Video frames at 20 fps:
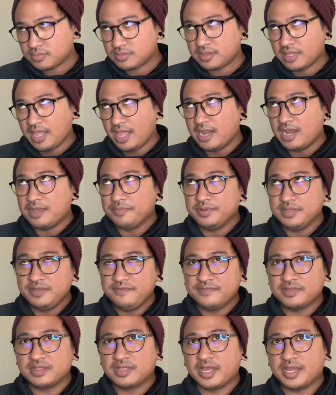And I believe
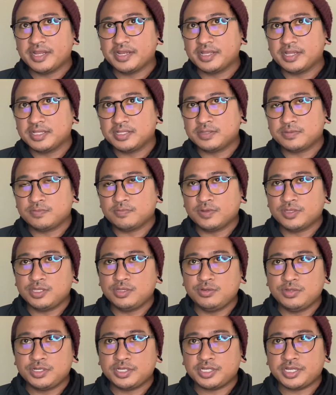the line is, when you
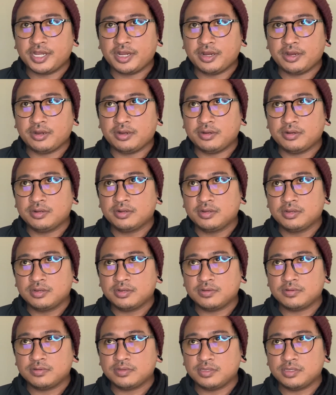share,
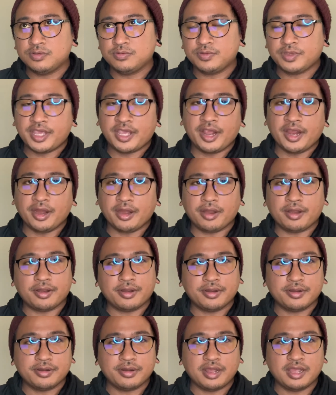you care.
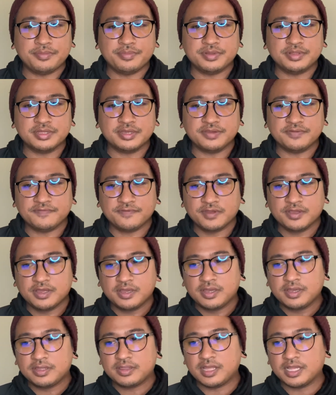I believe
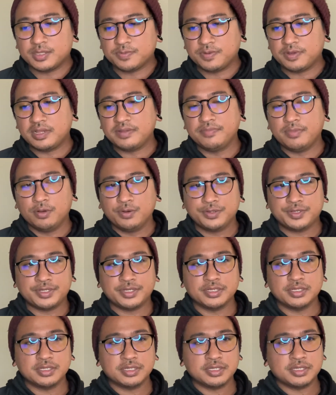that's what
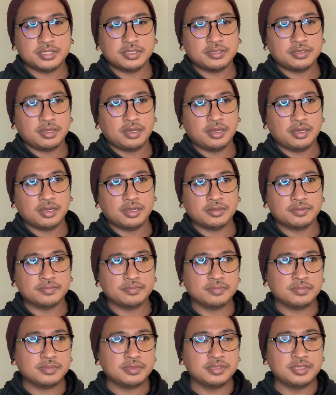emotions
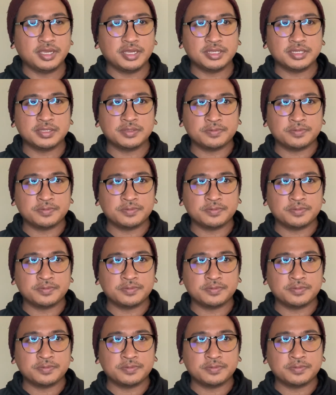does.